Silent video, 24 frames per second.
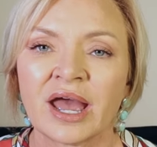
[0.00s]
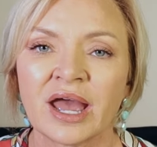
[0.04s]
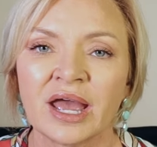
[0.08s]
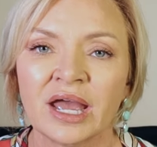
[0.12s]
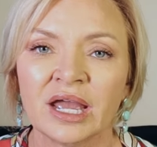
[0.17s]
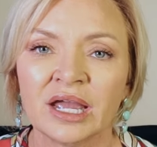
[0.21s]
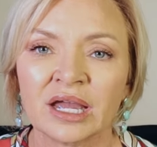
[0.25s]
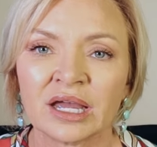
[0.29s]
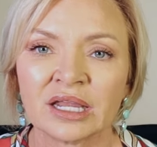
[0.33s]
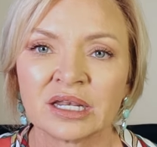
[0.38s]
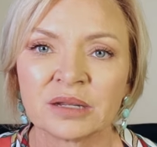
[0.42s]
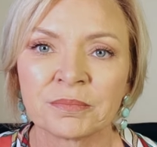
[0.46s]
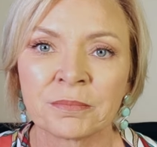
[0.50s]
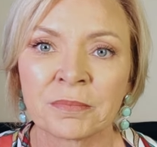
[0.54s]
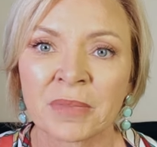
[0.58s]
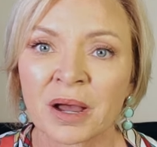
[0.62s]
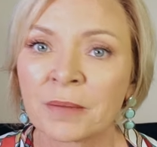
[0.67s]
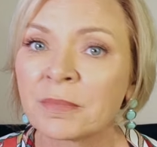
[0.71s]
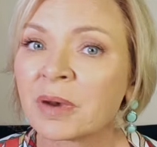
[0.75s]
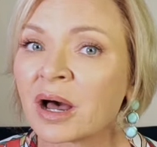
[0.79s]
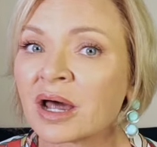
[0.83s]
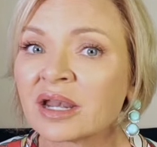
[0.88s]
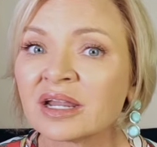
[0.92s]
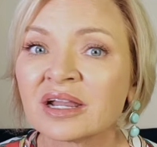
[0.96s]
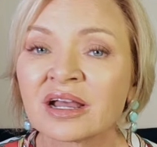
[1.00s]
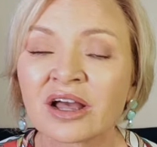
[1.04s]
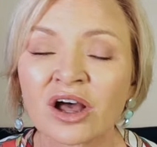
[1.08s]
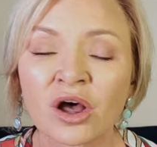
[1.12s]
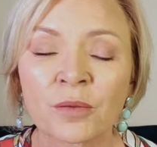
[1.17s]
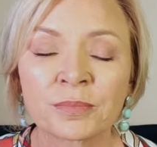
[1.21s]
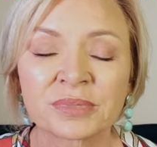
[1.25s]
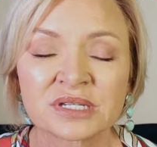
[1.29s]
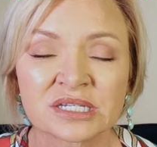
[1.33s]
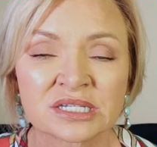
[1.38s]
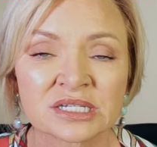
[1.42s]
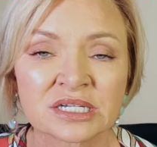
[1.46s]
And my body
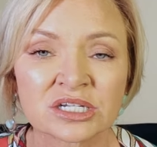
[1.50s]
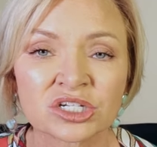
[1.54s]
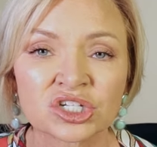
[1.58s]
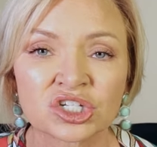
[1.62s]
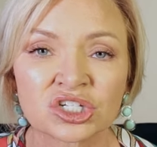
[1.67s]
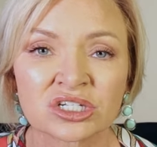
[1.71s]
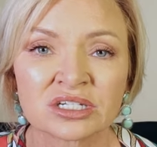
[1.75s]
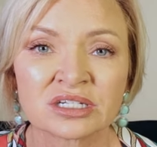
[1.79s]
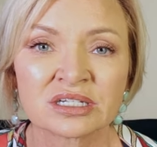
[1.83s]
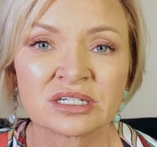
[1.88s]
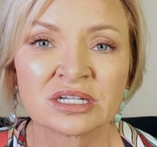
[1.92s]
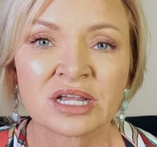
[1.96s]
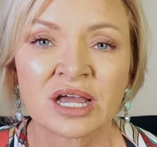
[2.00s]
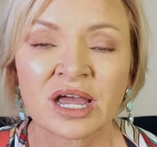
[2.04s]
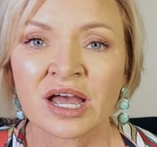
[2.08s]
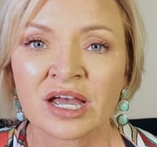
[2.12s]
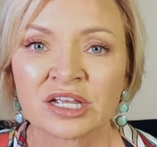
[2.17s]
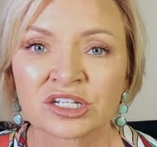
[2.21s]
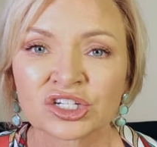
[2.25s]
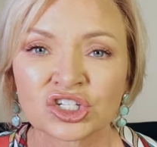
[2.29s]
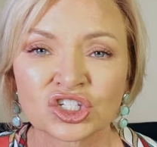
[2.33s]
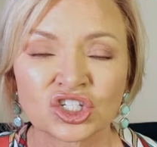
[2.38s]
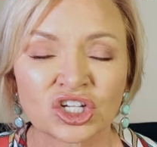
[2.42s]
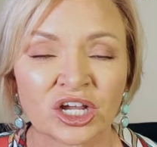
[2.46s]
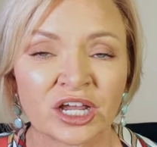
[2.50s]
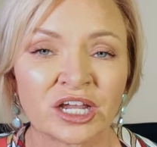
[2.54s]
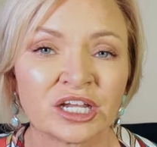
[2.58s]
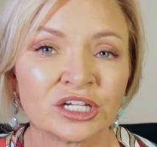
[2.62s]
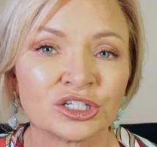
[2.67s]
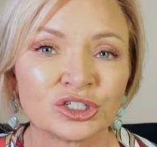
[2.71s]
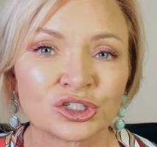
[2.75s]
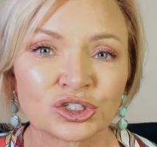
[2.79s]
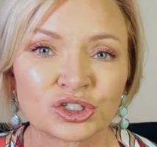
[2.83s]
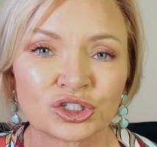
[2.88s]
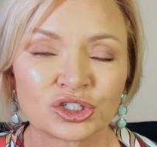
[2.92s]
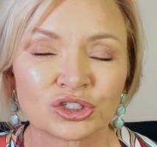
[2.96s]
composition has
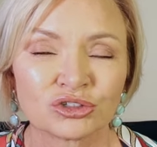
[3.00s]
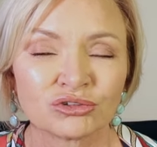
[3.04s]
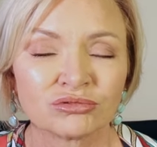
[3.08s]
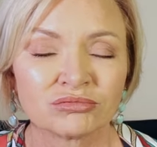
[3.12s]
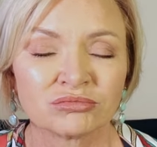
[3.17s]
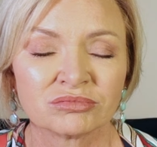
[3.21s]
changed